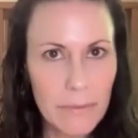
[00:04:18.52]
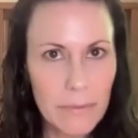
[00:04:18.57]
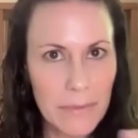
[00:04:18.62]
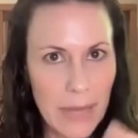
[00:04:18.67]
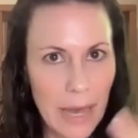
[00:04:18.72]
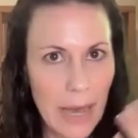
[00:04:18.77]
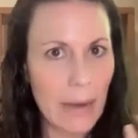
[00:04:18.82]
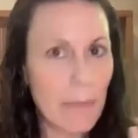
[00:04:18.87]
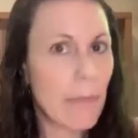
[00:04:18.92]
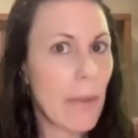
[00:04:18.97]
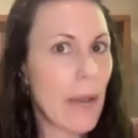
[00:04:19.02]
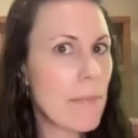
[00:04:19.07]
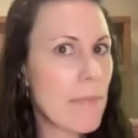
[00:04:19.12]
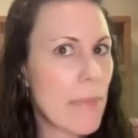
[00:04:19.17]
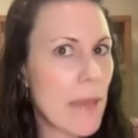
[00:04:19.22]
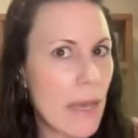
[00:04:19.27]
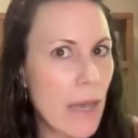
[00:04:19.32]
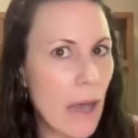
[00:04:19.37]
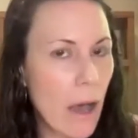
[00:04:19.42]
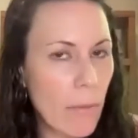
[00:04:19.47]
that might
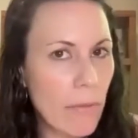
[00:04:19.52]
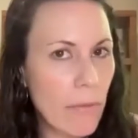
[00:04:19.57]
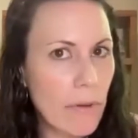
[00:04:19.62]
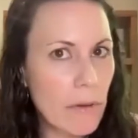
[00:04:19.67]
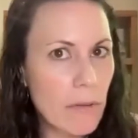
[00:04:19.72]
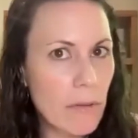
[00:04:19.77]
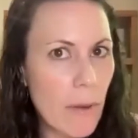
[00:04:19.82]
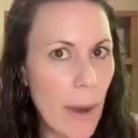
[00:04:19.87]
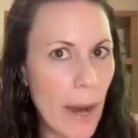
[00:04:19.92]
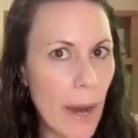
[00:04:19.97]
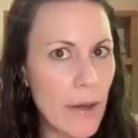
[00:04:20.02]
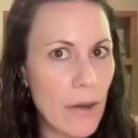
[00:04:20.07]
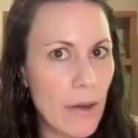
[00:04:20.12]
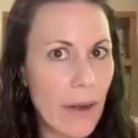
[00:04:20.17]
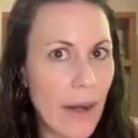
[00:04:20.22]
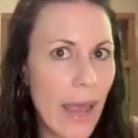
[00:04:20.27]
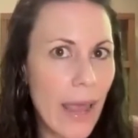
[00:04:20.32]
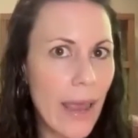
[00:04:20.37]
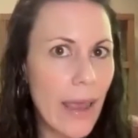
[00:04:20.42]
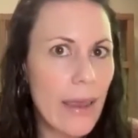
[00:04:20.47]
be a helpful reminder.
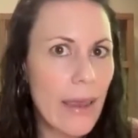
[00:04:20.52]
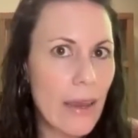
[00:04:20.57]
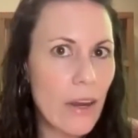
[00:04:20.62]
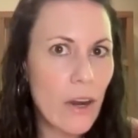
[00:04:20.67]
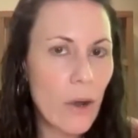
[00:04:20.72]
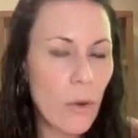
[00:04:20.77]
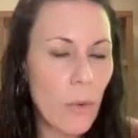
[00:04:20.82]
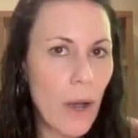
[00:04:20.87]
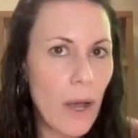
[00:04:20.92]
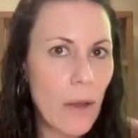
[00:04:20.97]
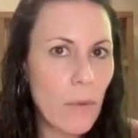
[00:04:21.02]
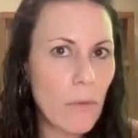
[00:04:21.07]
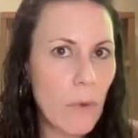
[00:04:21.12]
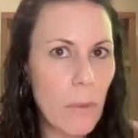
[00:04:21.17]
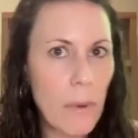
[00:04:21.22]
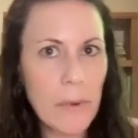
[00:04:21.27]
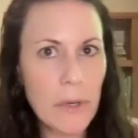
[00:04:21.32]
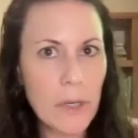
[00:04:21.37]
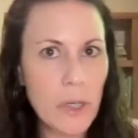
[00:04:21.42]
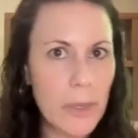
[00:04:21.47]
Hey, you know what? When
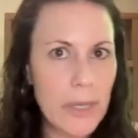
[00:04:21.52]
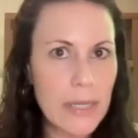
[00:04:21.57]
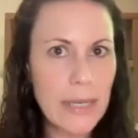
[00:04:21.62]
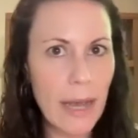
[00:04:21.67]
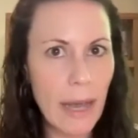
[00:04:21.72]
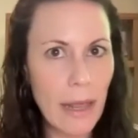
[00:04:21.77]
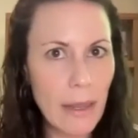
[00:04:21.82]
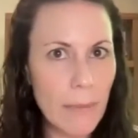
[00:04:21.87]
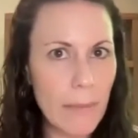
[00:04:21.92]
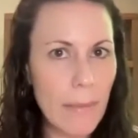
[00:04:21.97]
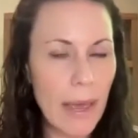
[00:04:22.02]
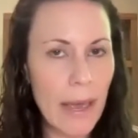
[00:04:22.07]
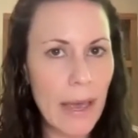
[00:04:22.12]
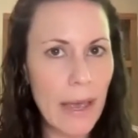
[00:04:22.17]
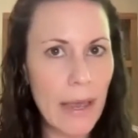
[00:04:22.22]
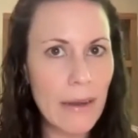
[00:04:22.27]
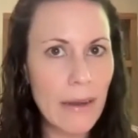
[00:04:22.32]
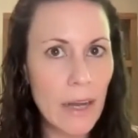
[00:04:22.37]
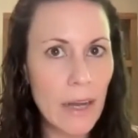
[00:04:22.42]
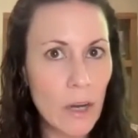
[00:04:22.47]
we were doing
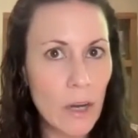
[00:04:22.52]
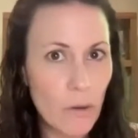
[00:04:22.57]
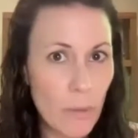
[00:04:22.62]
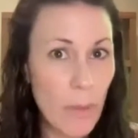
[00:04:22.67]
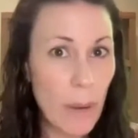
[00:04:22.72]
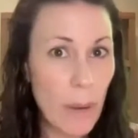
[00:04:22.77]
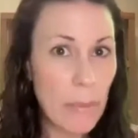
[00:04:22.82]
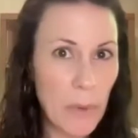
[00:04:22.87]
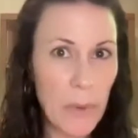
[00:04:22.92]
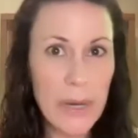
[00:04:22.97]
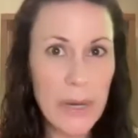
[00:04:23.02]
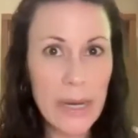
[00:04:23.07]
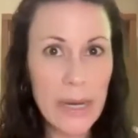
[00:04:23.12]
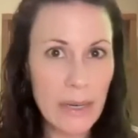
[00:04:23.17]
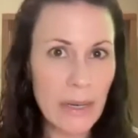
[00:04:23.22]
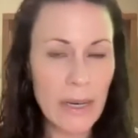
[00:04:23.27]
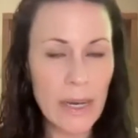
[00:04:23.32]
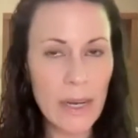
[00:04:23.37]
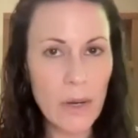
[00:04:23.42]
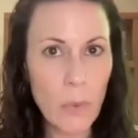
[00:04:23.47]
telemed, remember we
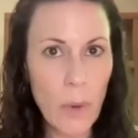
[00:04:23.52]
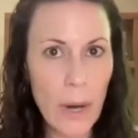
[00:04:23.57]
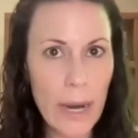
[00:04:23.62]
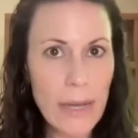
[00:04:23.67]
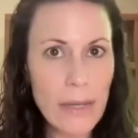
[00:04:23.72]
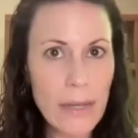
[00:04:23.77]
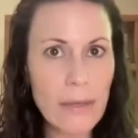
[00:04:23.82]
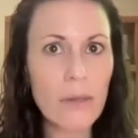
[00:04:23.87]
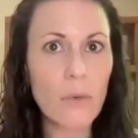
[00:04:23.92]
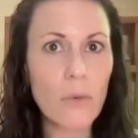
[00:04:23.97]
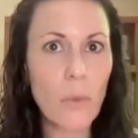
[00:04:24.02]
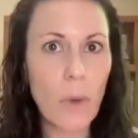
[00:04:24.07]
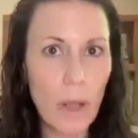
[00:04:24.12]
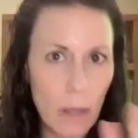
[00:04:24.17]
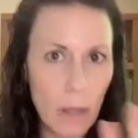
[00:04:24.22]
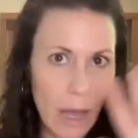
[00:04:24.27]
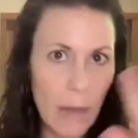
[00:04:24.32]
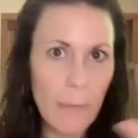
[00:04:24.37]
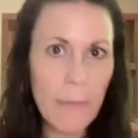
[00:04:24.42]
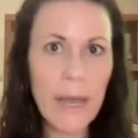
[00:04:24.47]
didn't need weights?
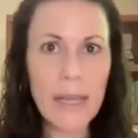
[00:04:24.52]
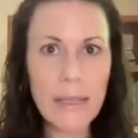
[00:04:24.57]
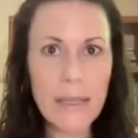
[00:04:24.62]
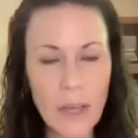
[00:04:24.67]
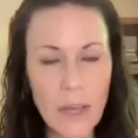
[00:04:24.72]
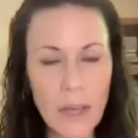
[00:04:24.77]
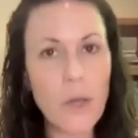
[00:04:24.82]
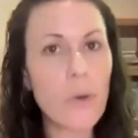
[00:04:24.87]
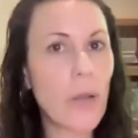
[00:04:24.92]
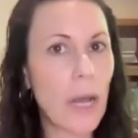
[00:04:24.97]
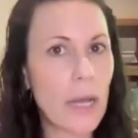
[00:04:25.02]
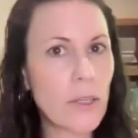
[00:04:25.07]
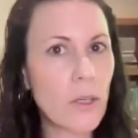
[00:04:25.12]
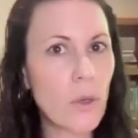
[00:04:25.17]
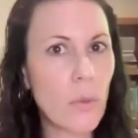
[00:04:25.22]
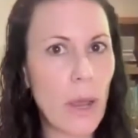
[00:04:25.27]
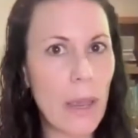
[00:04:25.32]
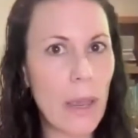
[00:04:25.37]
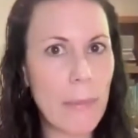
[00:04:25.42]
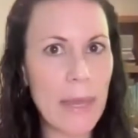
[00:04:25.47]
Well, I'm asking you not to
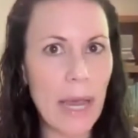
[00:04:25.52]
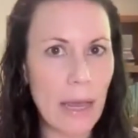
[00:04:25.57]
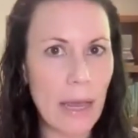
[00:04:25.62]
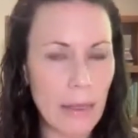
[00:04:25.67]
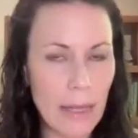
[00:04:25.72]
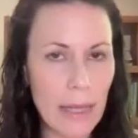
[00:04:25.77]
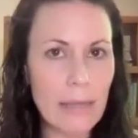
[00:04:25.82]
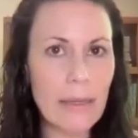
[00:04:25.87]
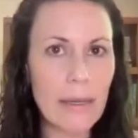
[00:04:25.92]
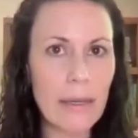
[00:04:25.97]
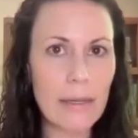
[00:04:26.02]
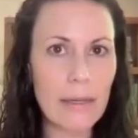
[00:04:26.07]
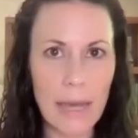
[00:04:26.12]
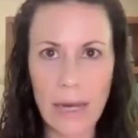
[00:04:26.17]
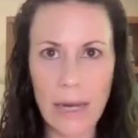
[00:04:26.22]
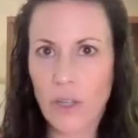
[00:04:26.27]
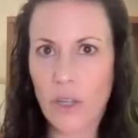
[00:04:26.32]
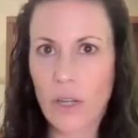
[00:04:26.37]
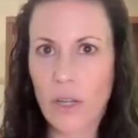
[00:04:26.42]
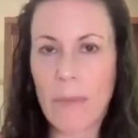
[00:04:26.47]
weigh me unless it is
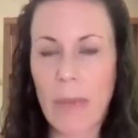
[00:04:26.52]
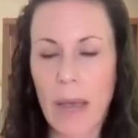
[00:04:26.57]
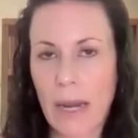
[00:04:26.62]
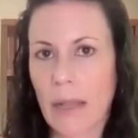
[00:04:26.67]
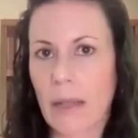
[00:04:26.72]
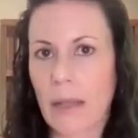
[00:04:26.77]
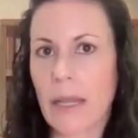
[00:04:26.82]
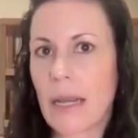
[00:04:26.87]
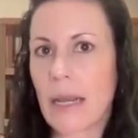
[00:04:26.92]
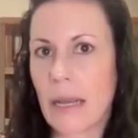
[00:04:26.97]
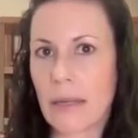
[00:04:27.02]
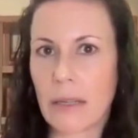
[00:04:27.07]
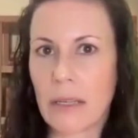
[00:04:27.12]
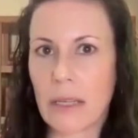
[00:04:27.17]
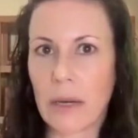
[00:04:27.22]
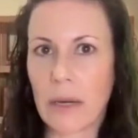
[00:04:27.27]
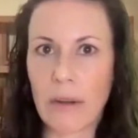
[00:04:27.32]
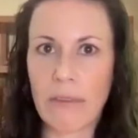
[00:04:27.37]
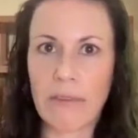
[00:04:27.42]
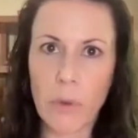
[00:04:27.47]
actually medically
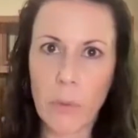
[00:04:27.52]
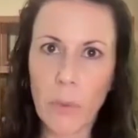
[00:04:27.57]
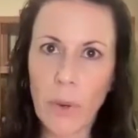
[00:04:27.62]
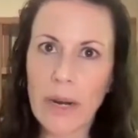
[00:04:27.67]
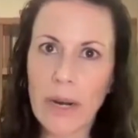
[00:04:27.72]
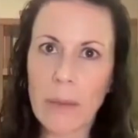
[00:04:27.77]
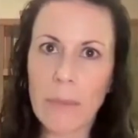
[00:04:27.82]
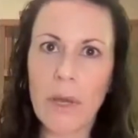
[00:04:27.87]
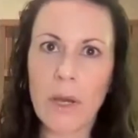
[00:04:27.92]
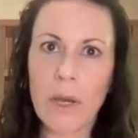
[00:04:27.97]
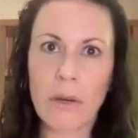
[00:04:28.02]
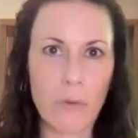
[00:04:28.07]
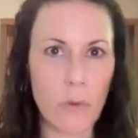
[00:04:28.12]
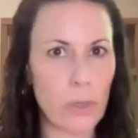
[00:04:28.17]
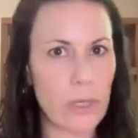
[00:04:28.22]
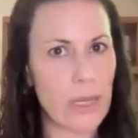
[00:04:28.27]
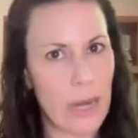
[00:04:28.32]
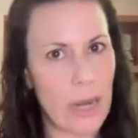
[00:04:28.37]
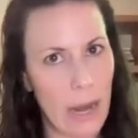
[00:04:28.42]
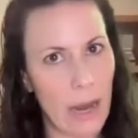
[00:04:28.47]
necessary for what I'm here for
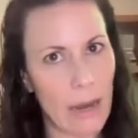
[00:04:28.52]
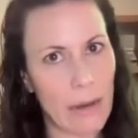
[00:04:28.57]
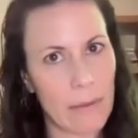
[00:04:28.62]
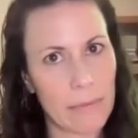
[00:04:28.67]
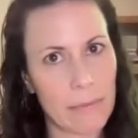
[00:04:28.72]
today.